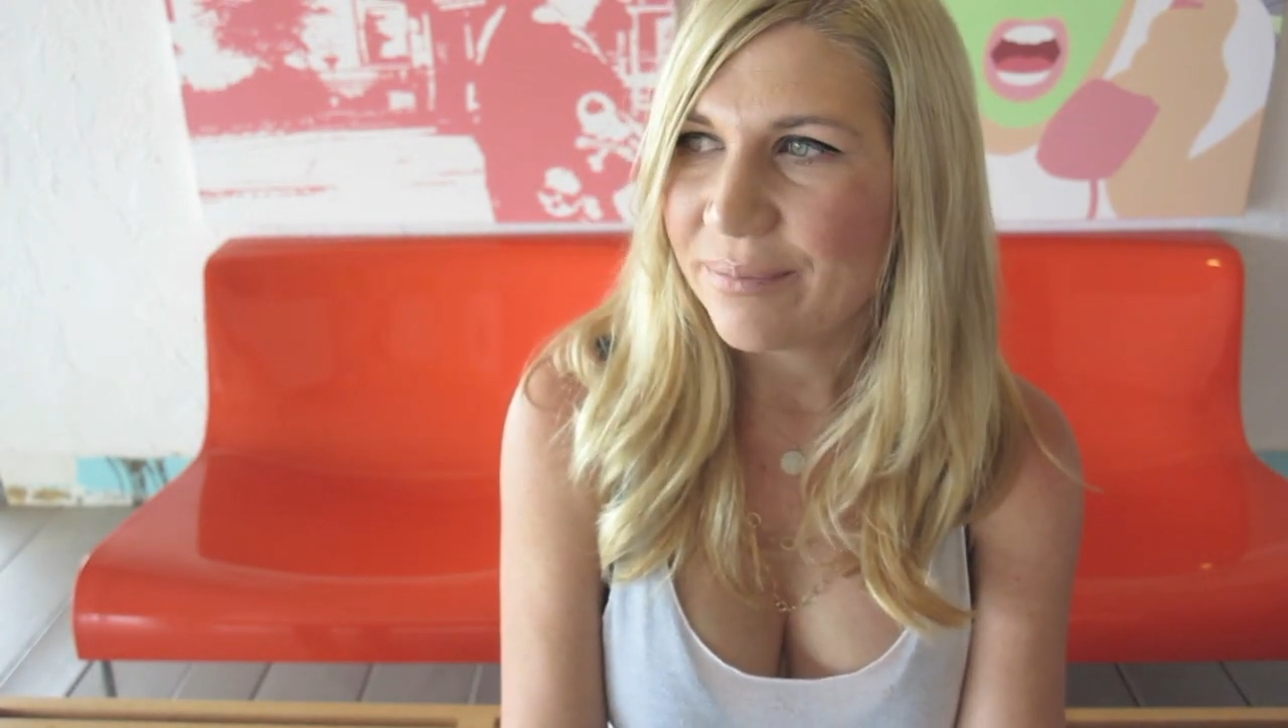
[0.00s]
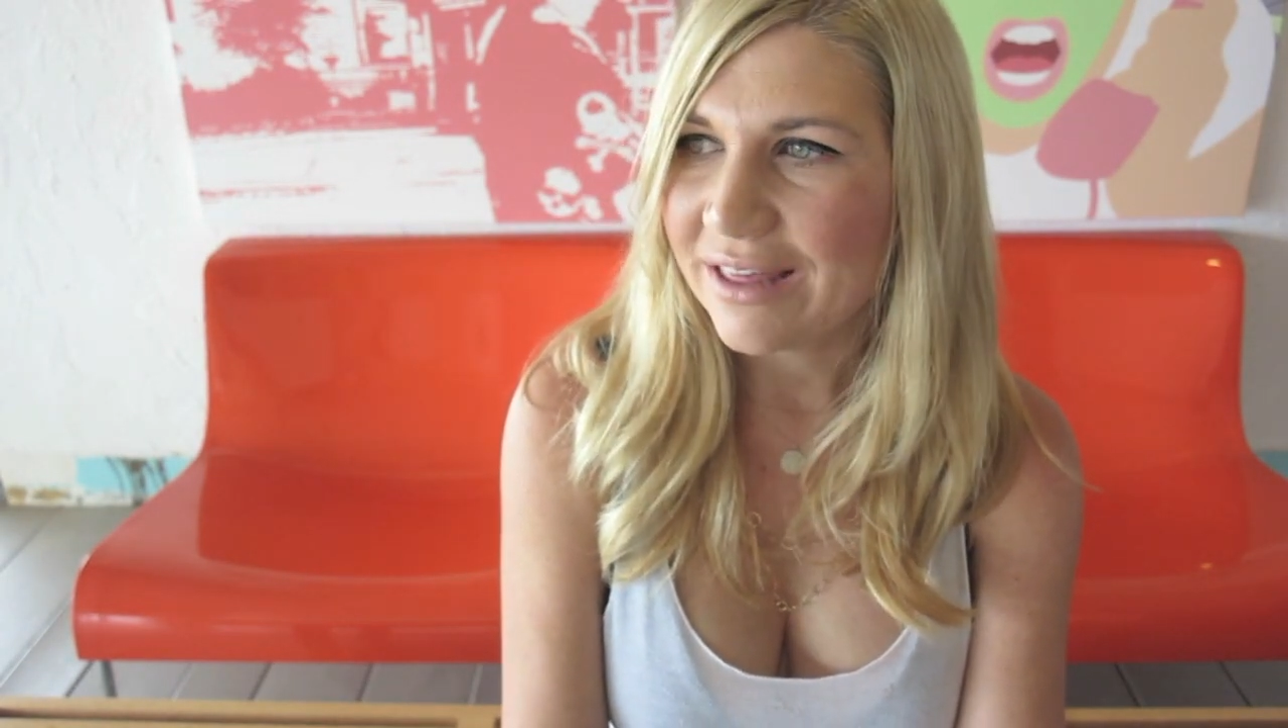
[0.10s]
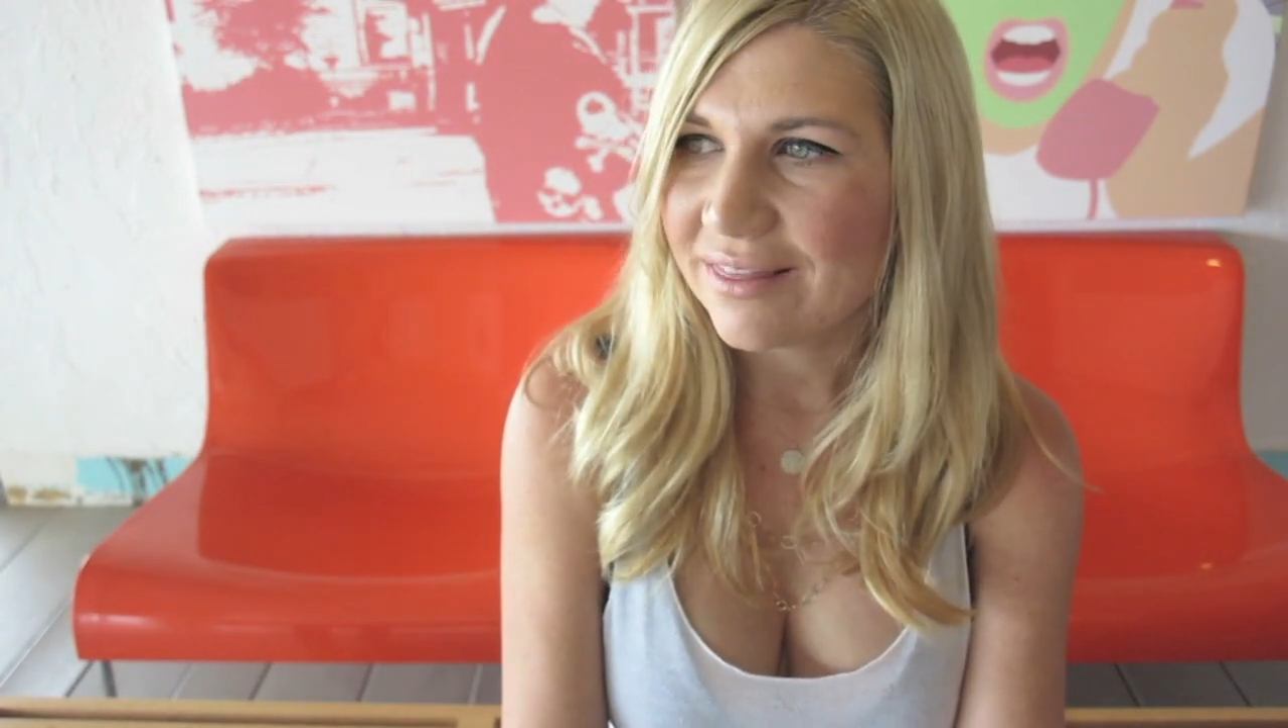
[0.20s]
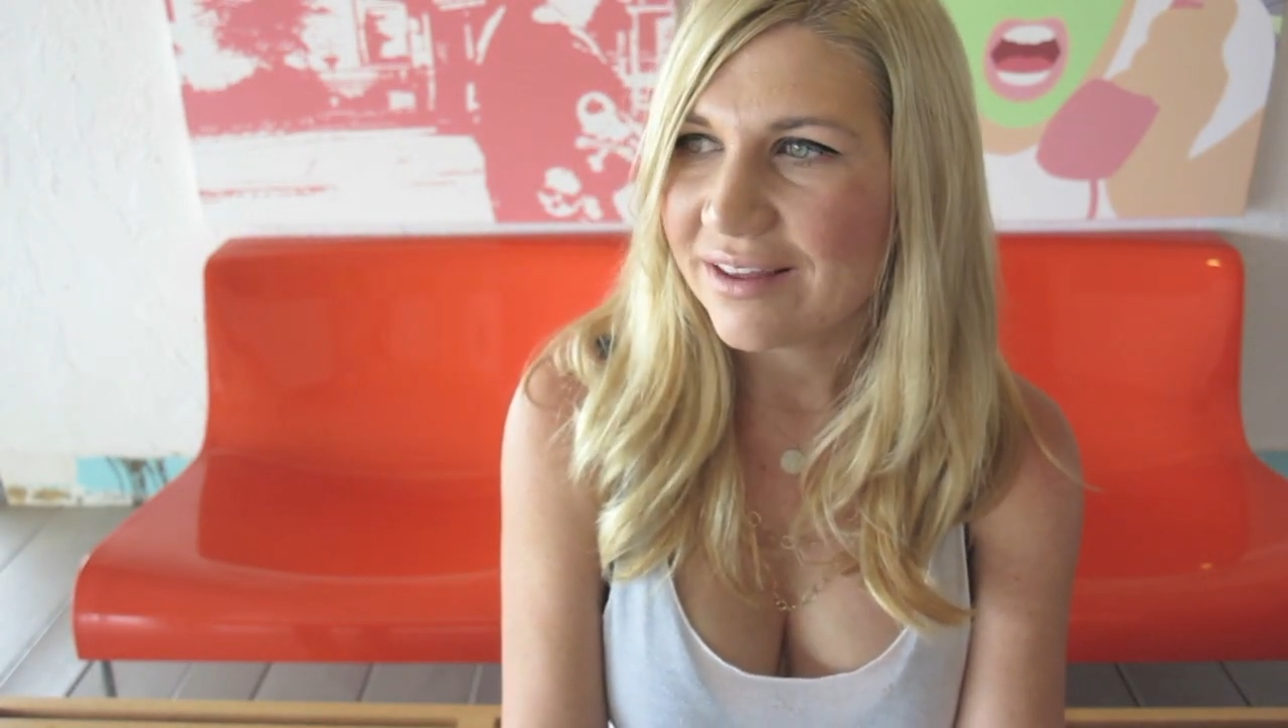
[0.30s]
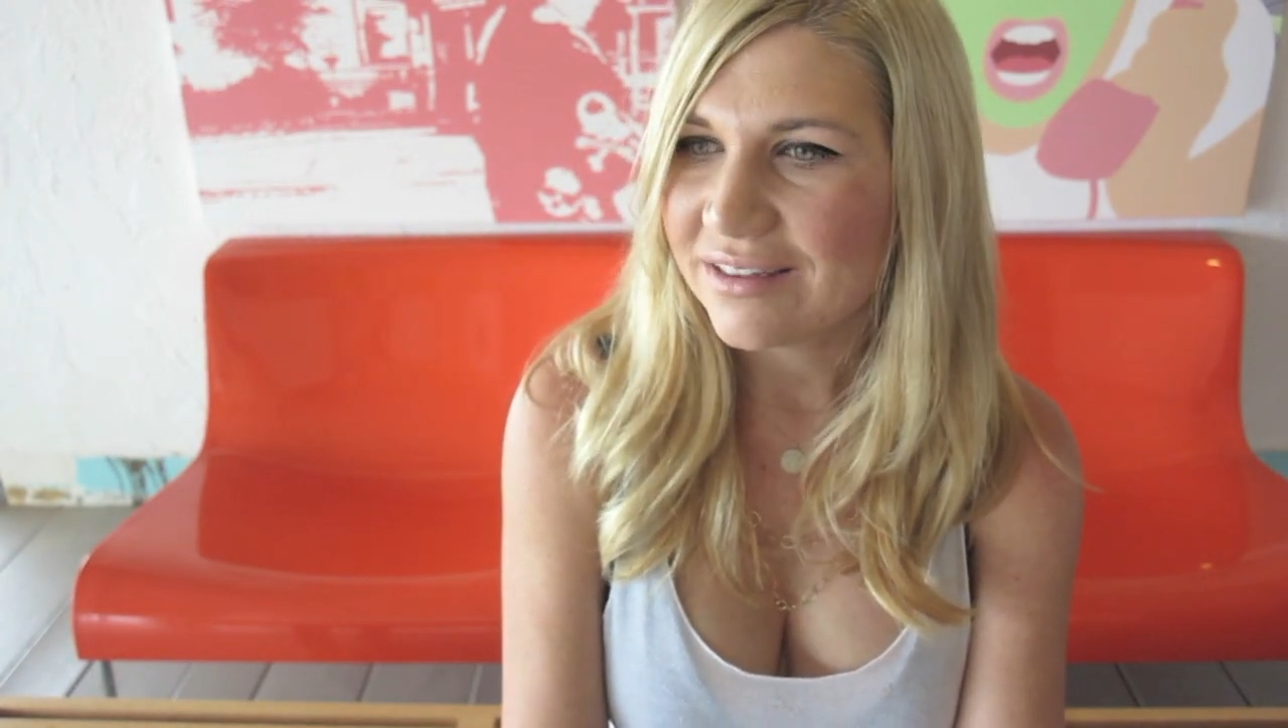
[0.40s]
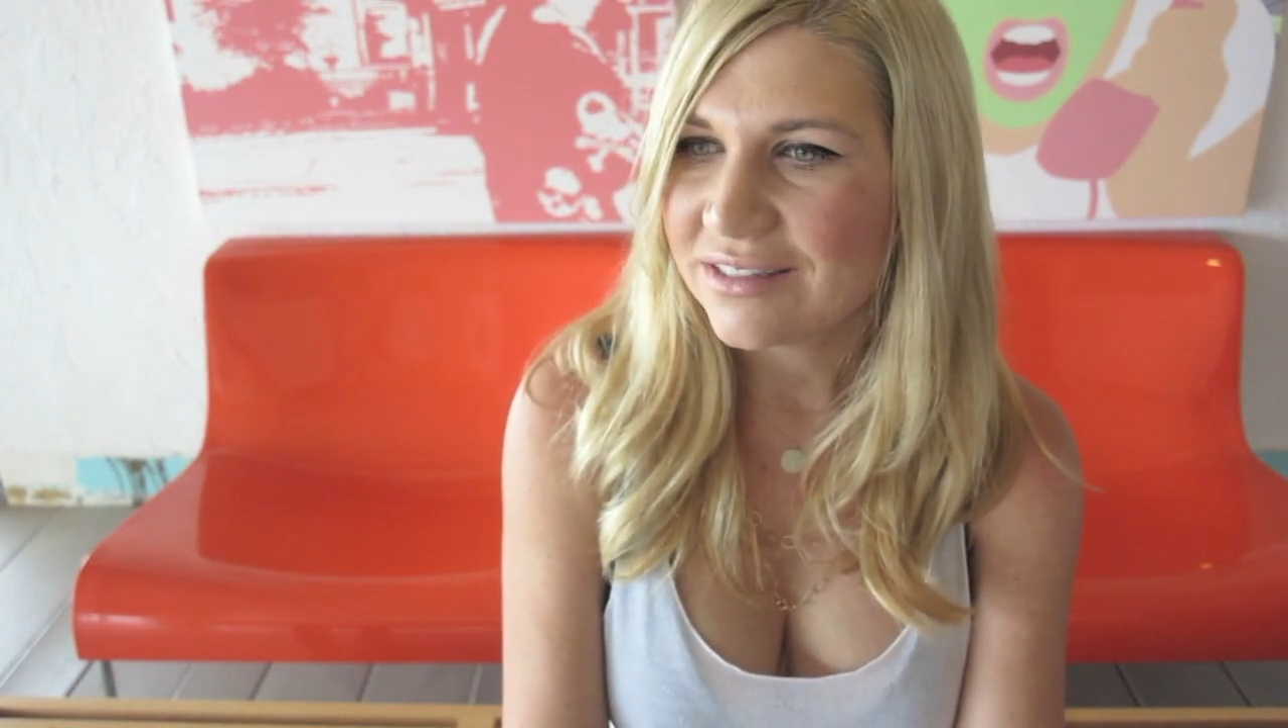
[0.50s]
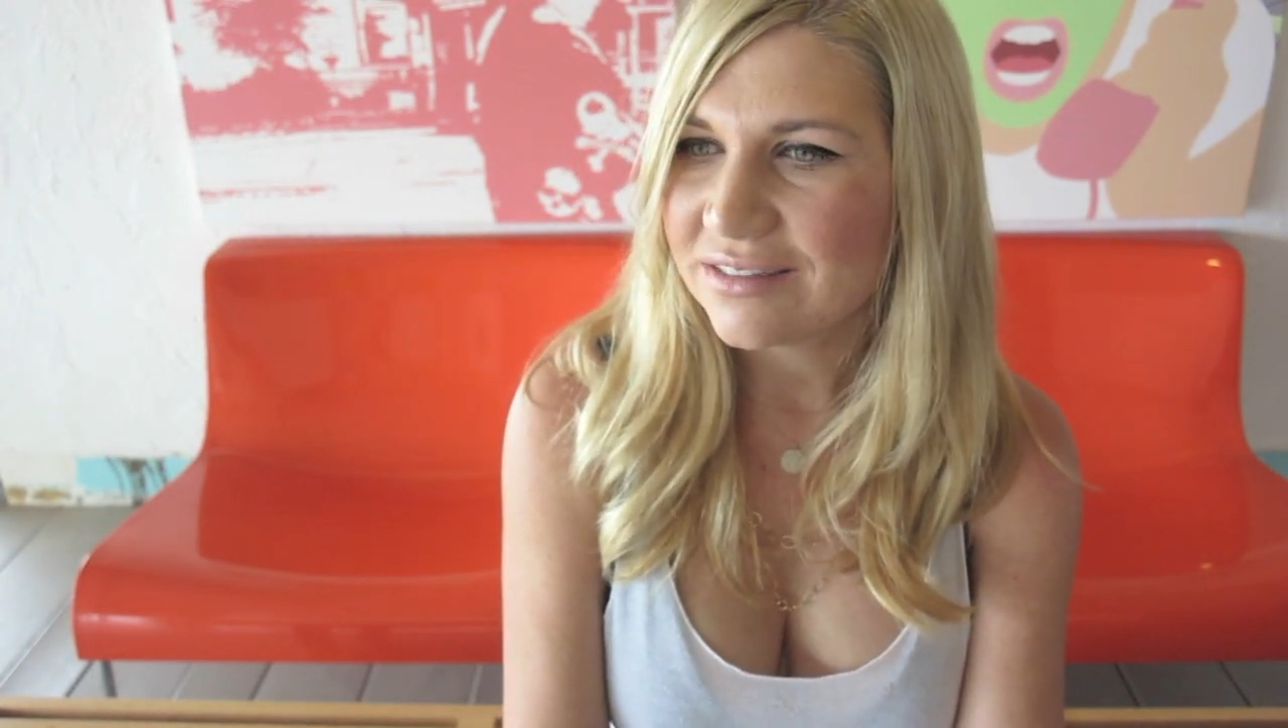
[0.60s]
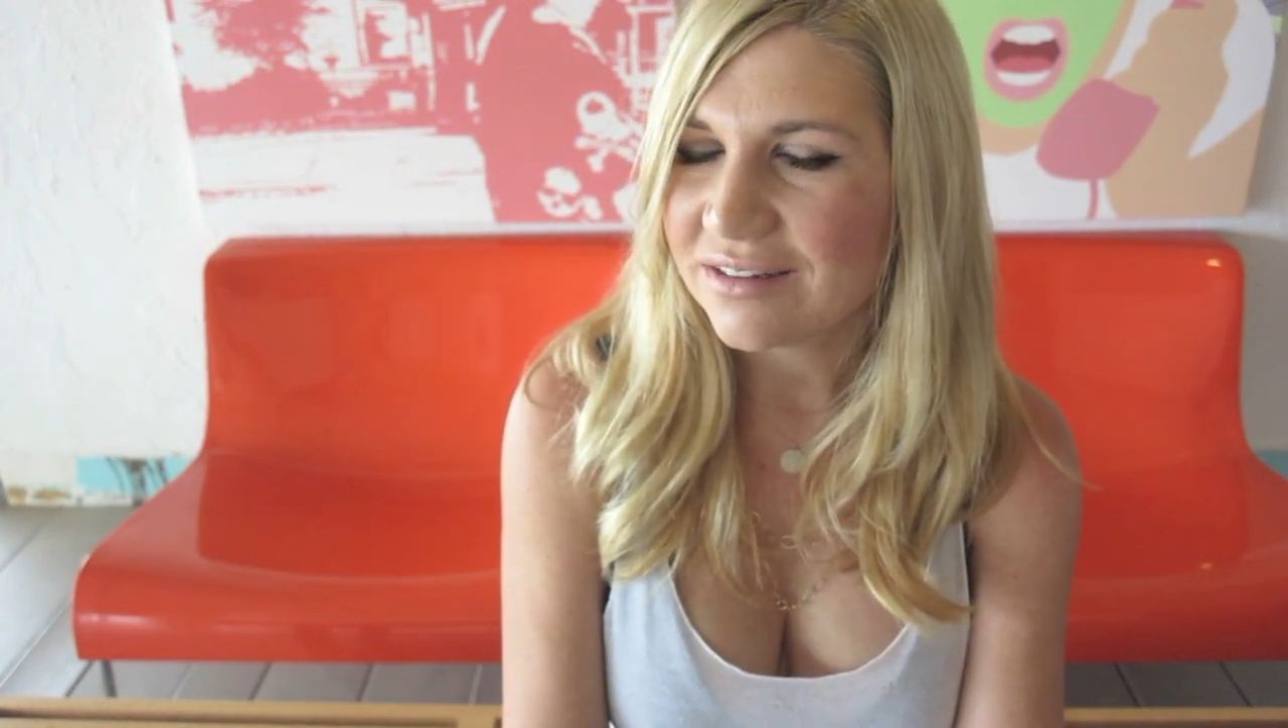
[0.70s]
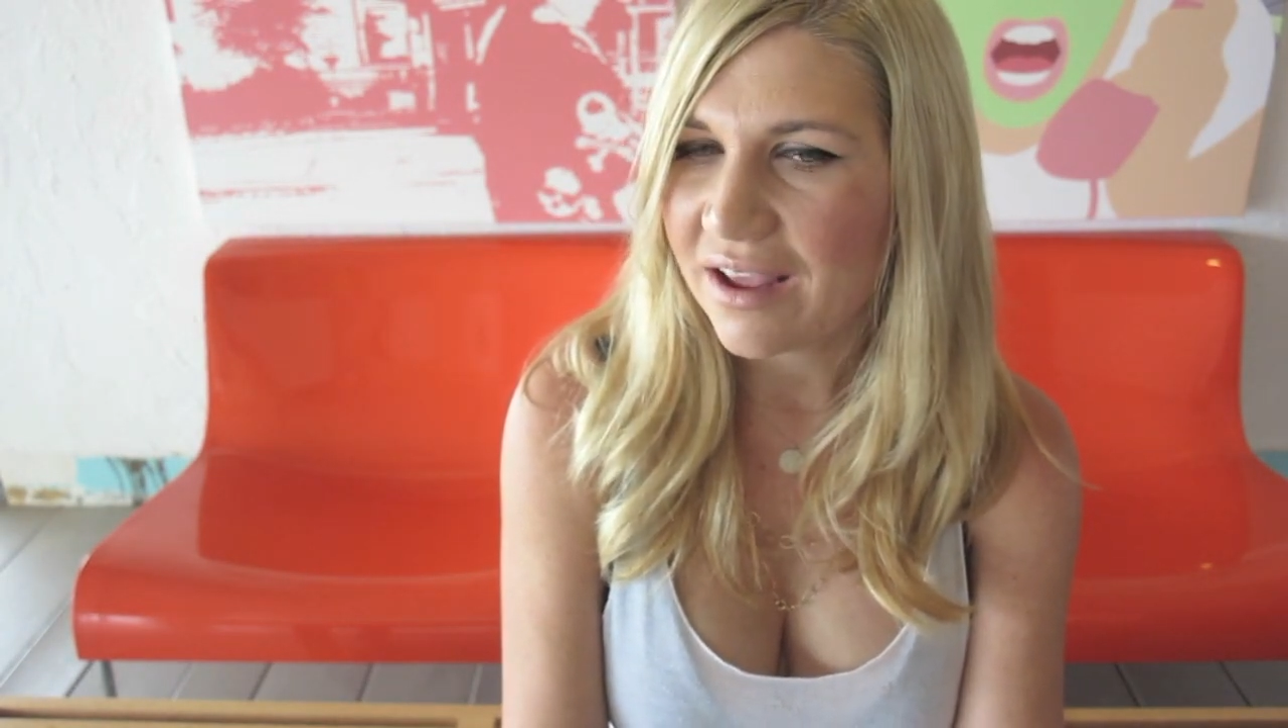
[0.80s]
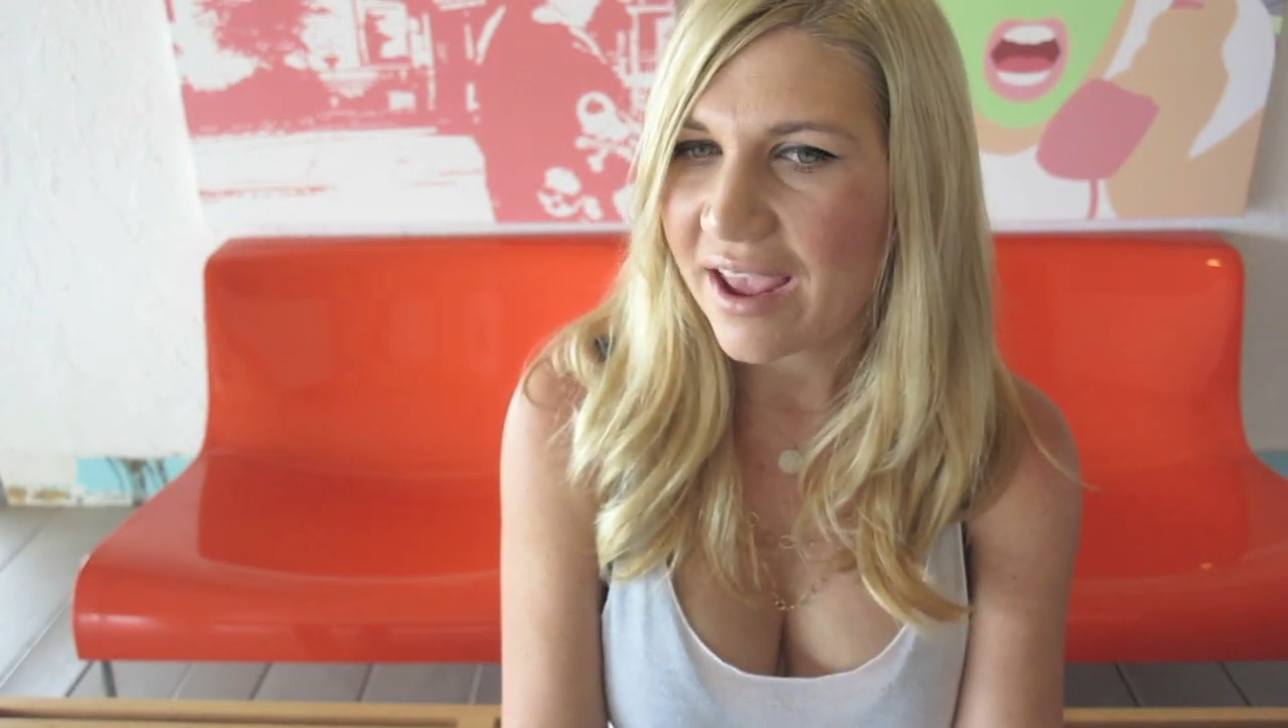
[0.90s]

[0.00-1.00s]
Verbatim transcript: would make this,